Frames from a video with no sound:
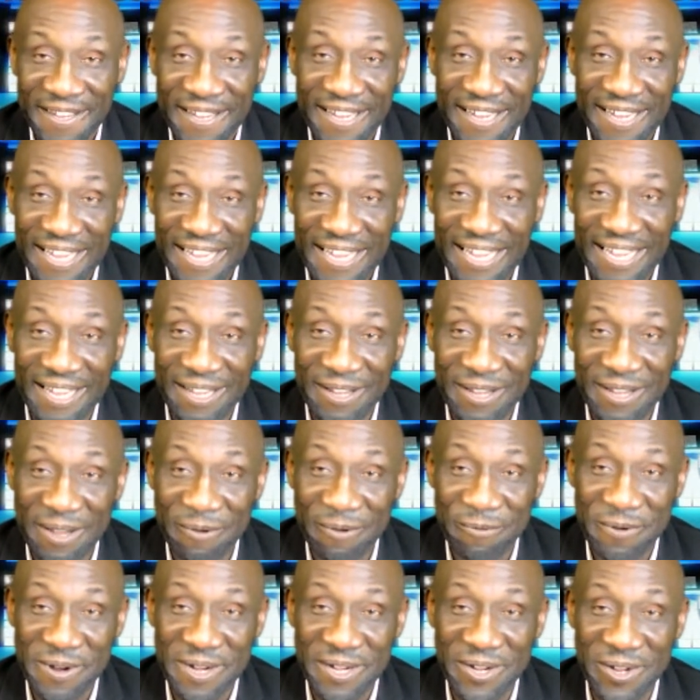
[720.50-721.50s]

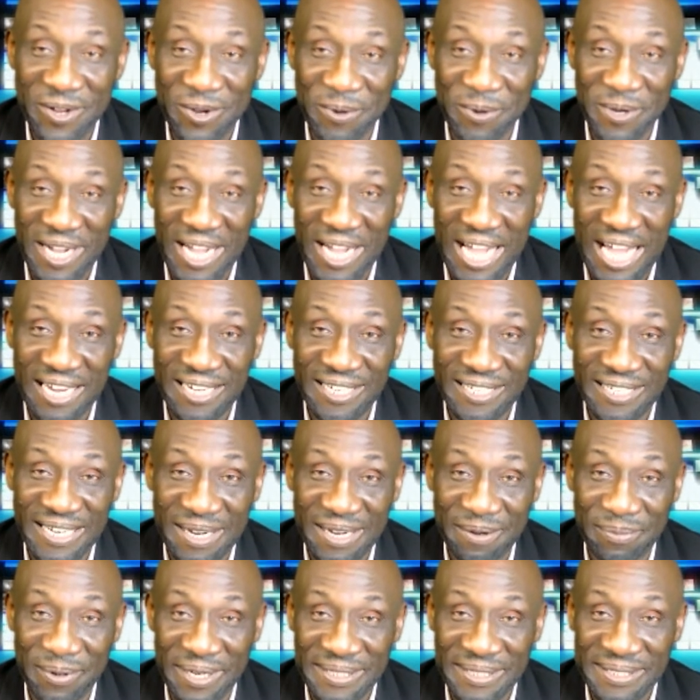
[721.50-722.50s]
And we know what Holiday
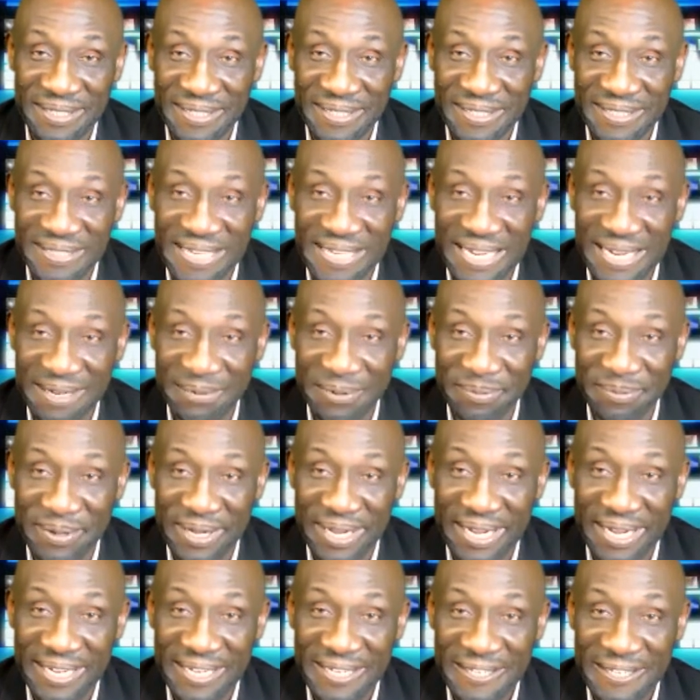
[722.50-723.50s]
brings to the table, man.